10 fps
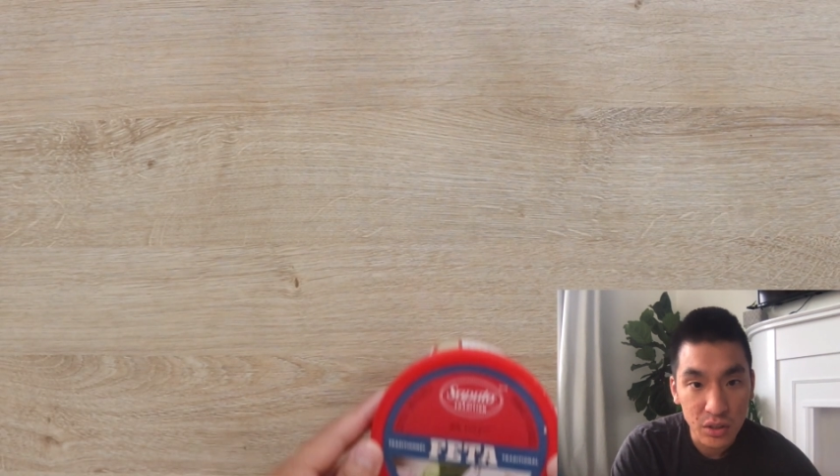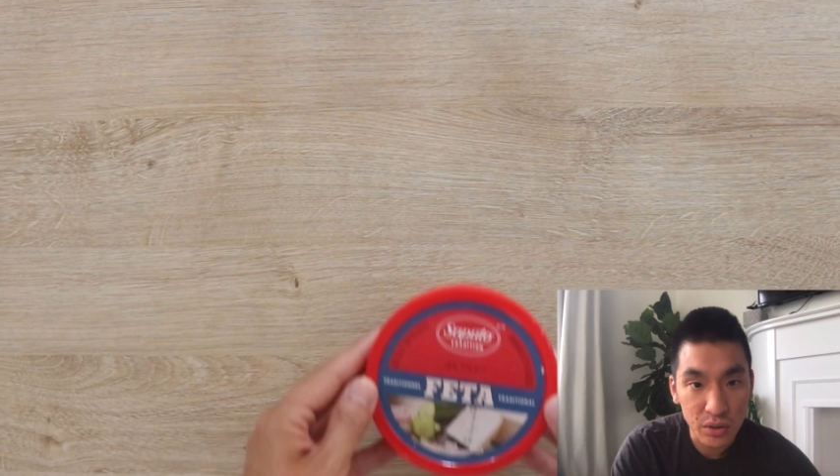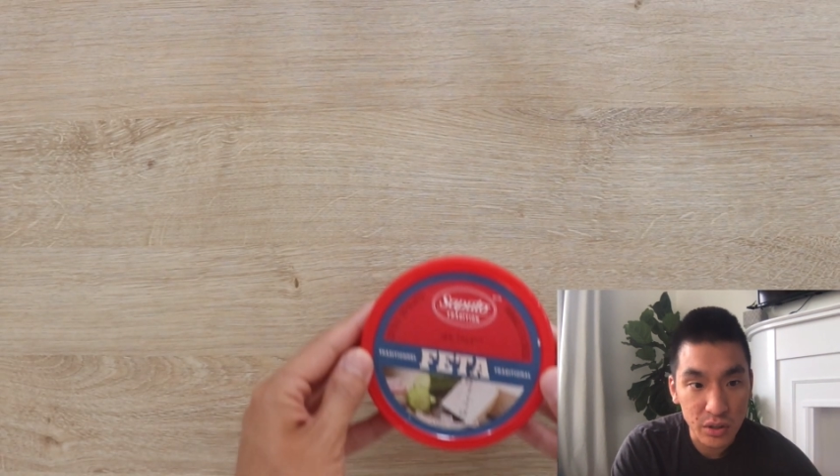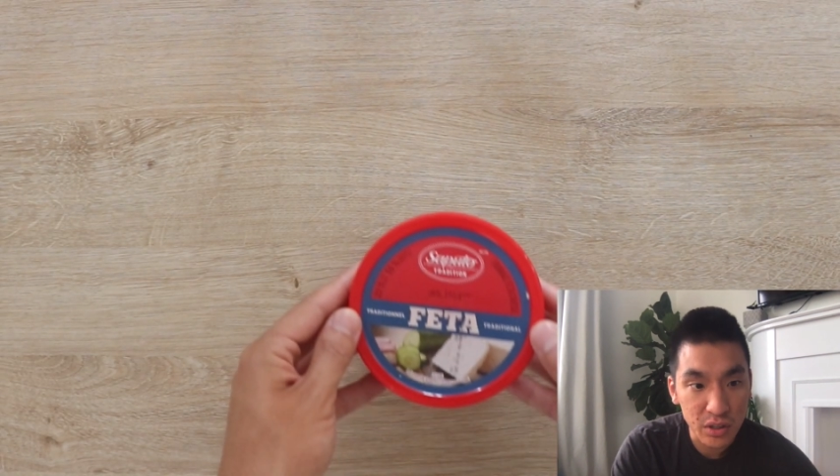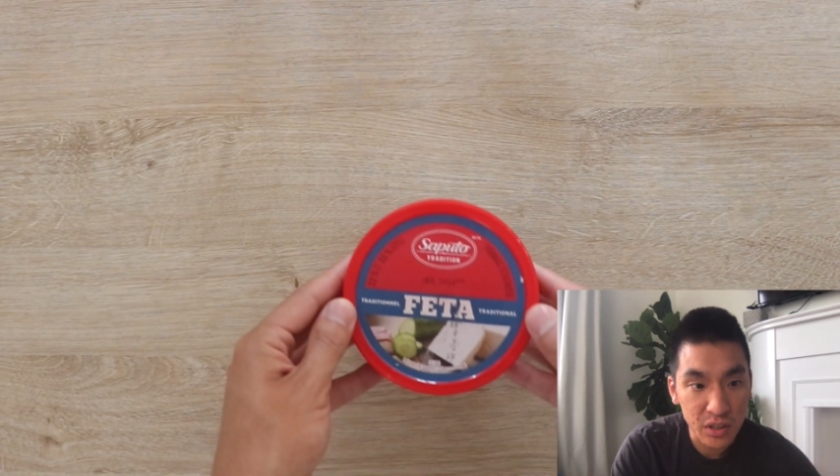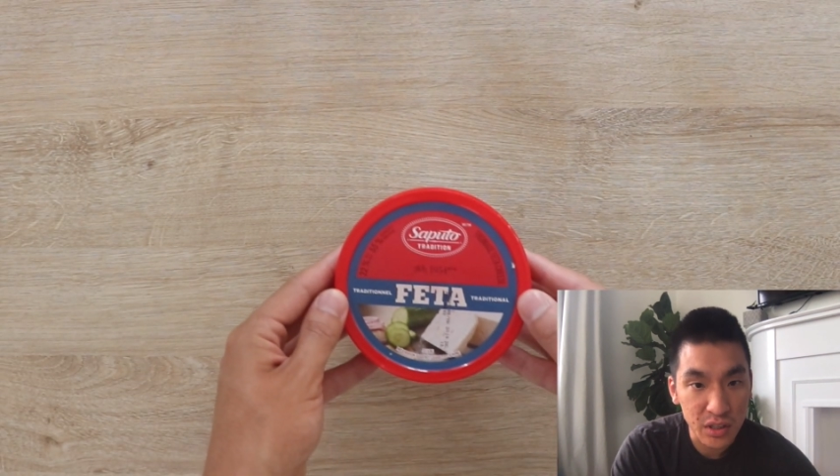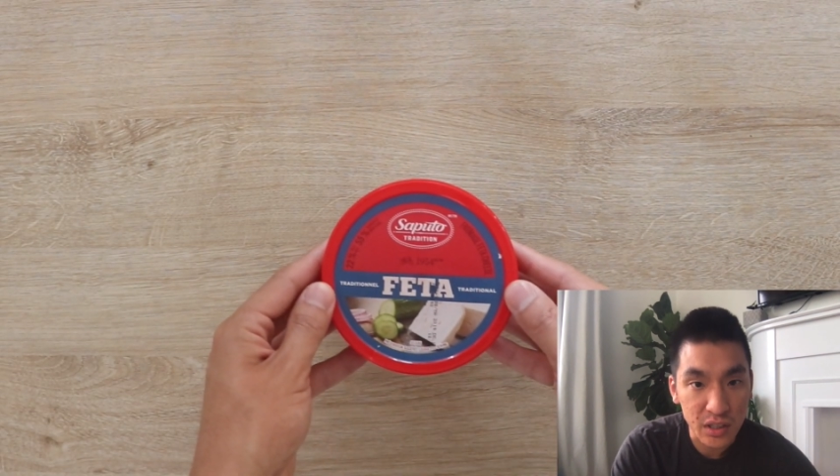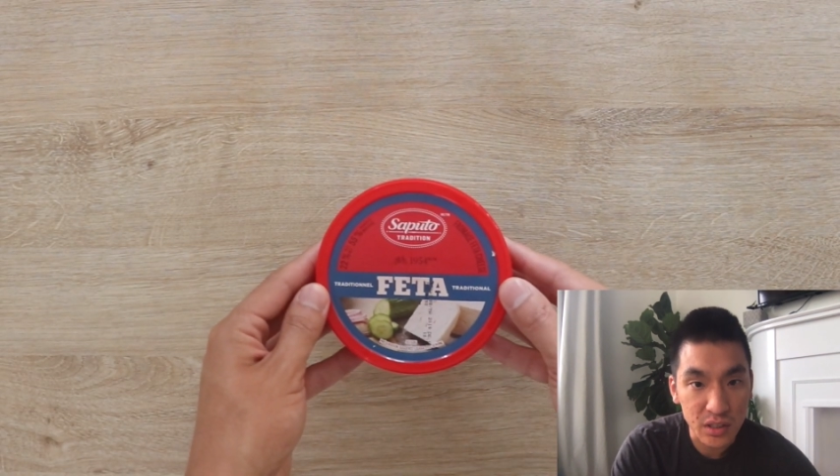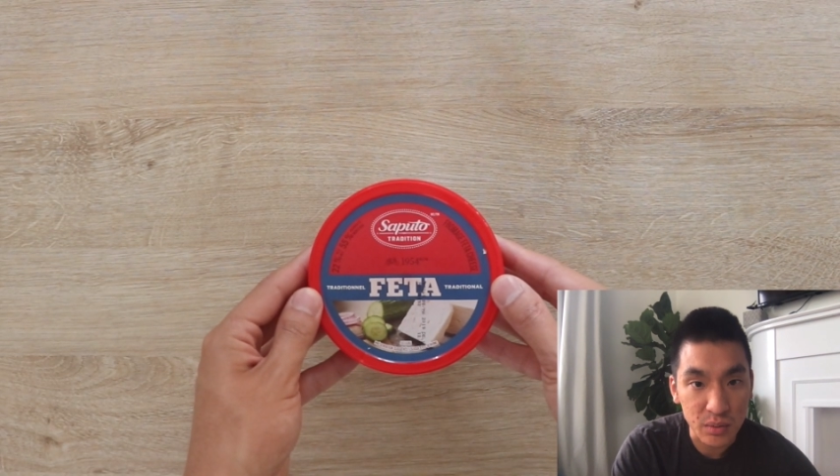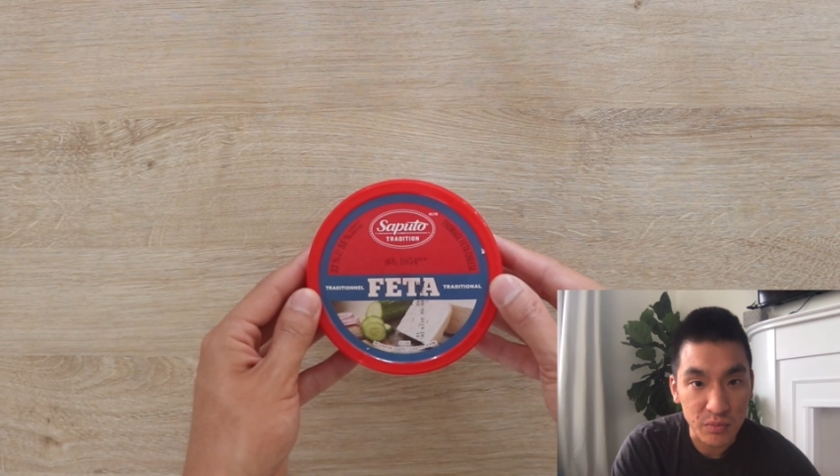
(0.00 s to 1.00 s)
you are going to
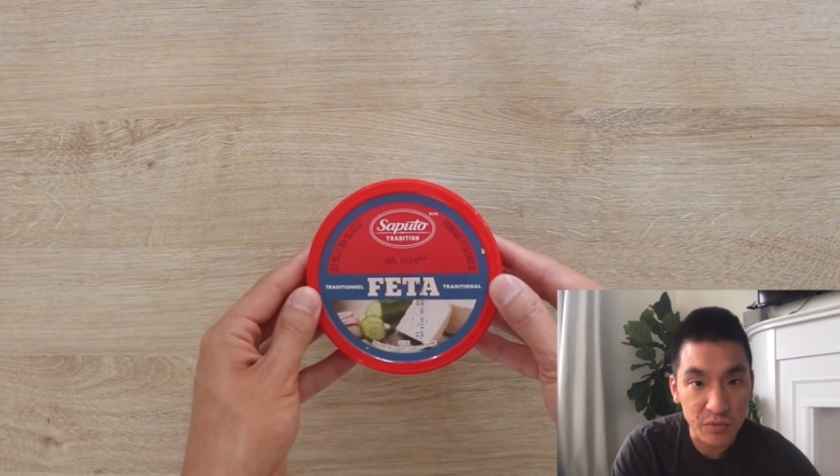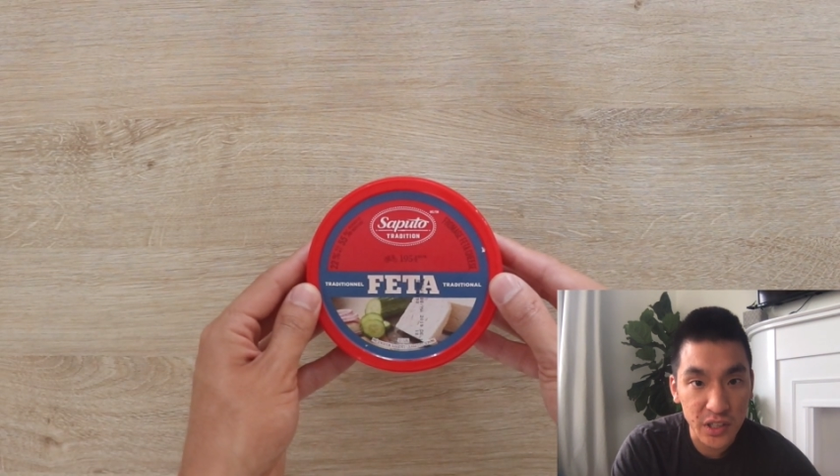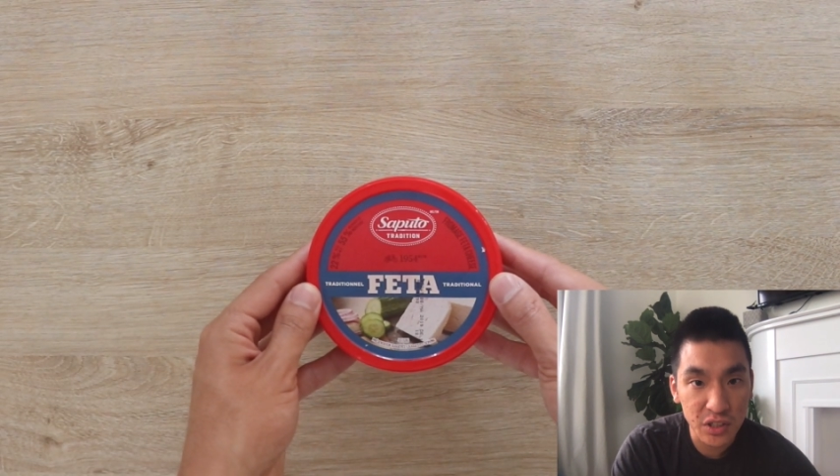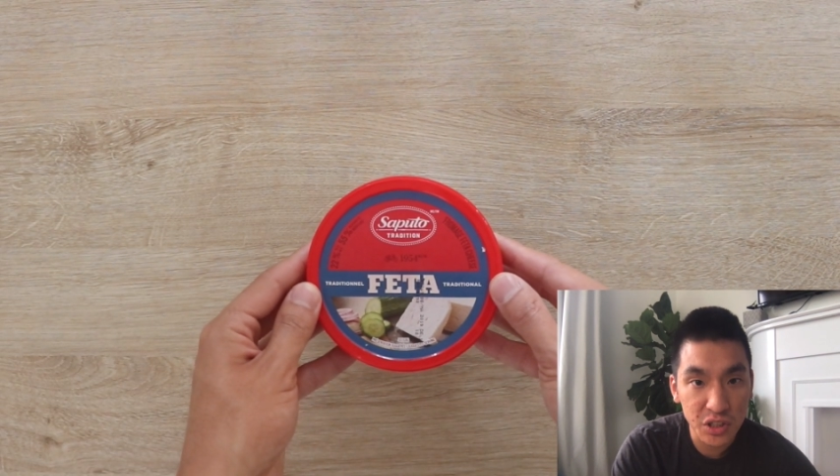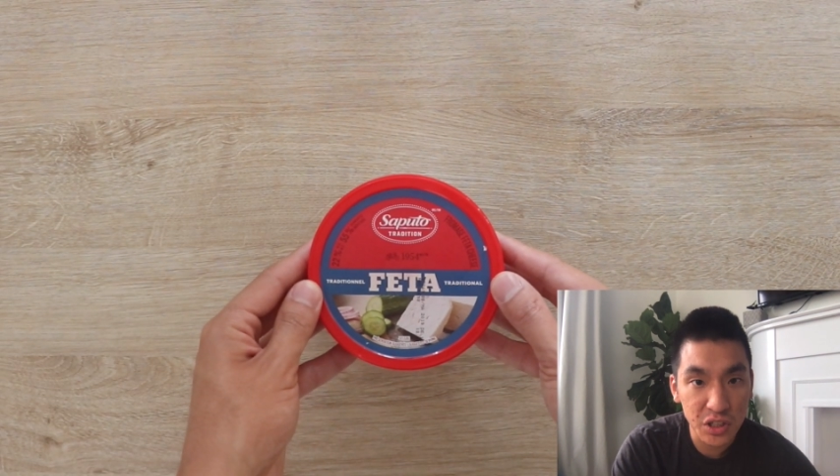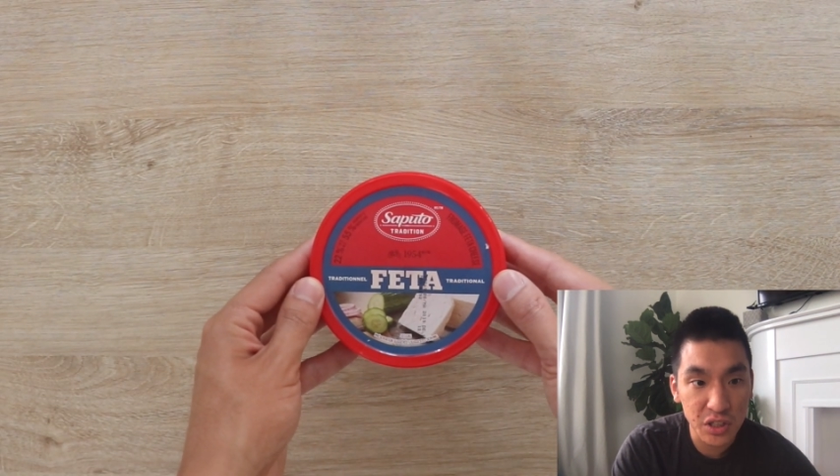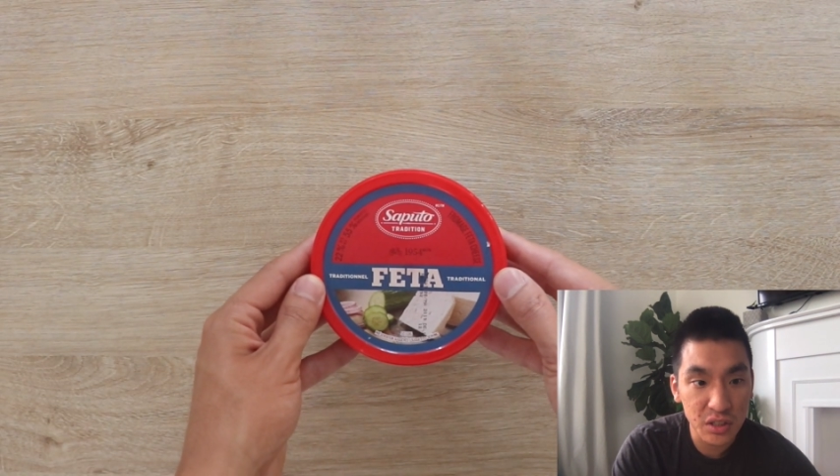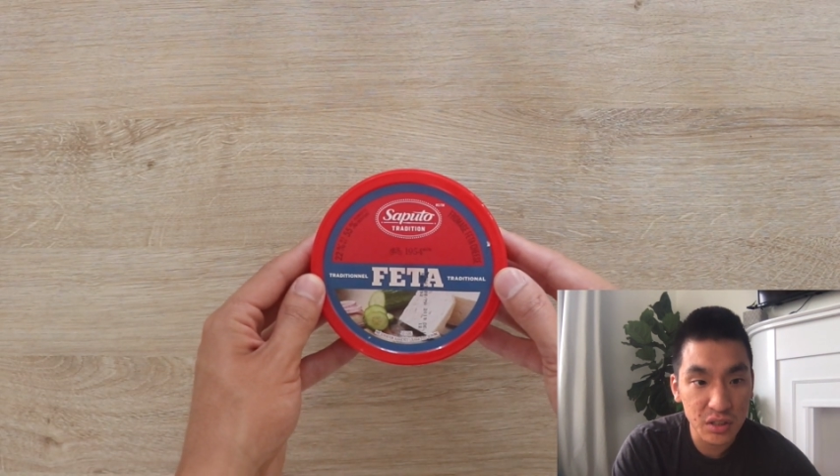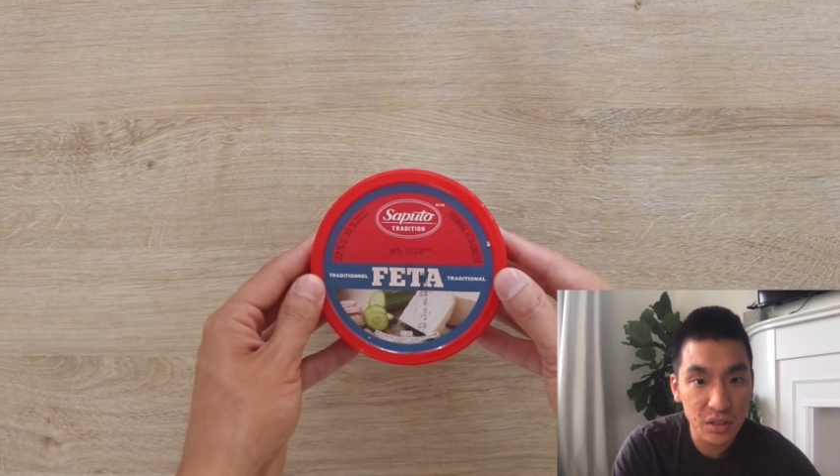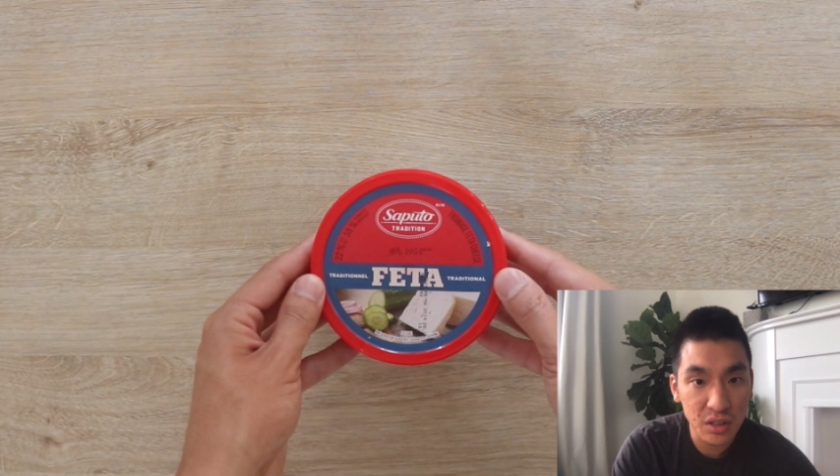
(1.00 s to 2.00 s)
need some feta
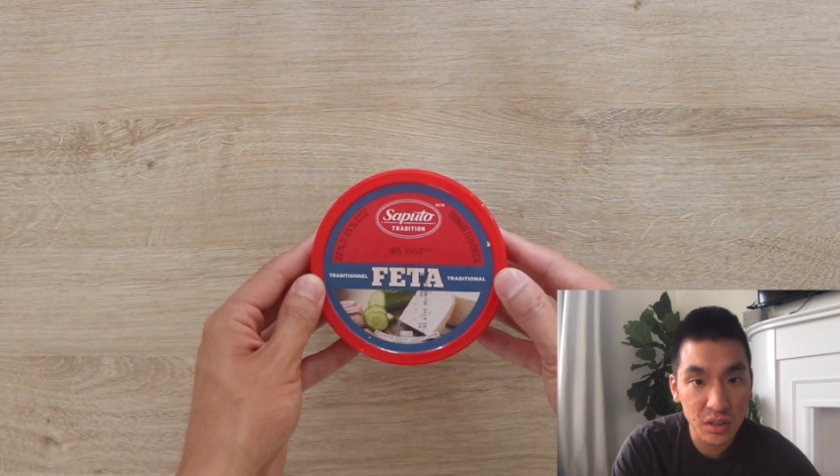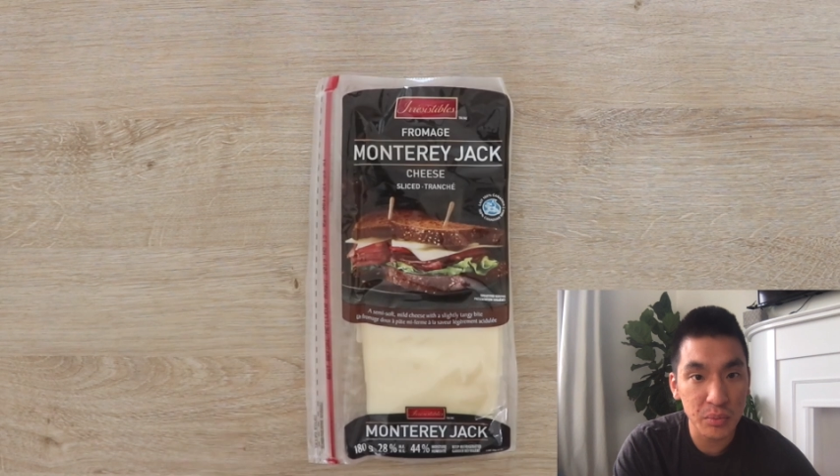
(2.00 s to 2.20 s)
cheese,